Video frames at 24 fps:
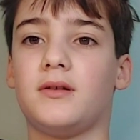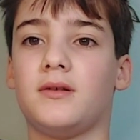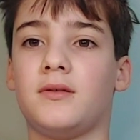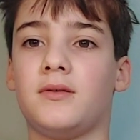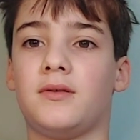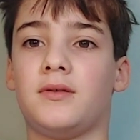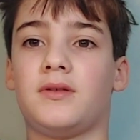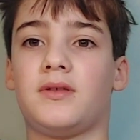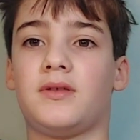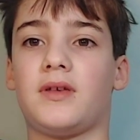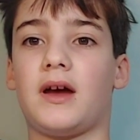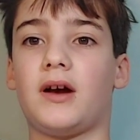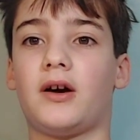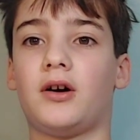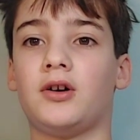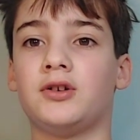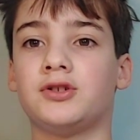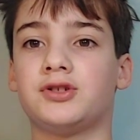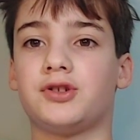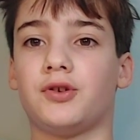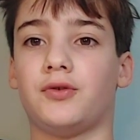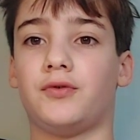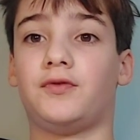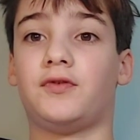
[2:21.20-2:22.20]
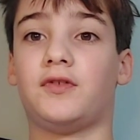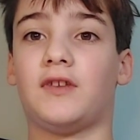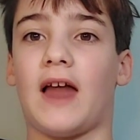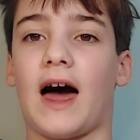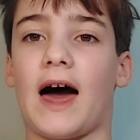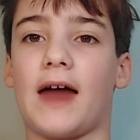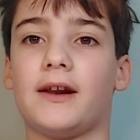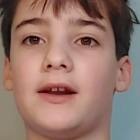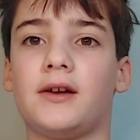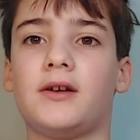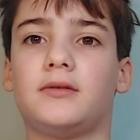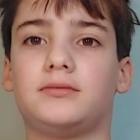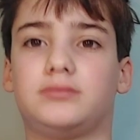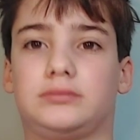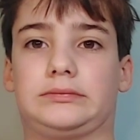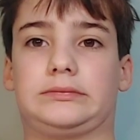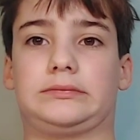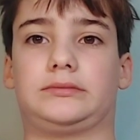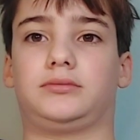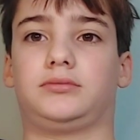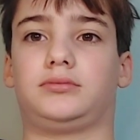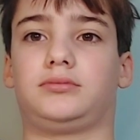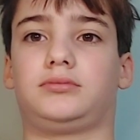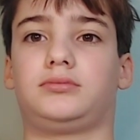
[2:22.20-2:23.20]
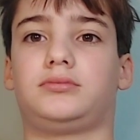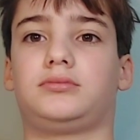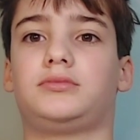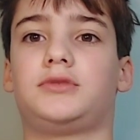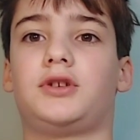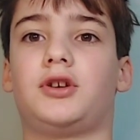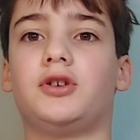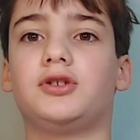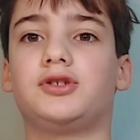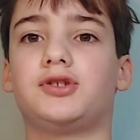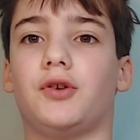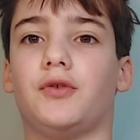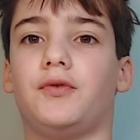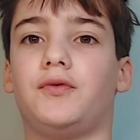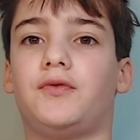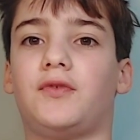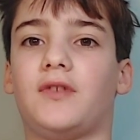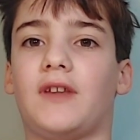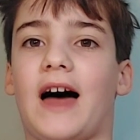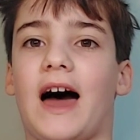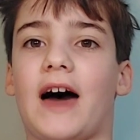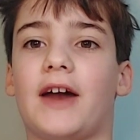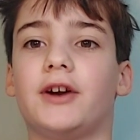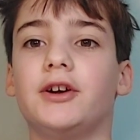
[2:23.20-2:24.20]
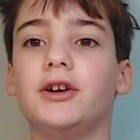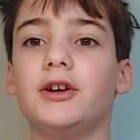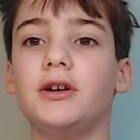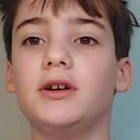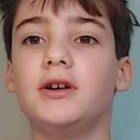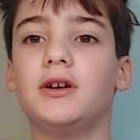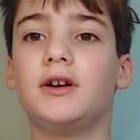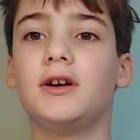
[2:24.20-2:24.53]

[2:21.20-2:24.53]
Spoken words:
they're also flatter.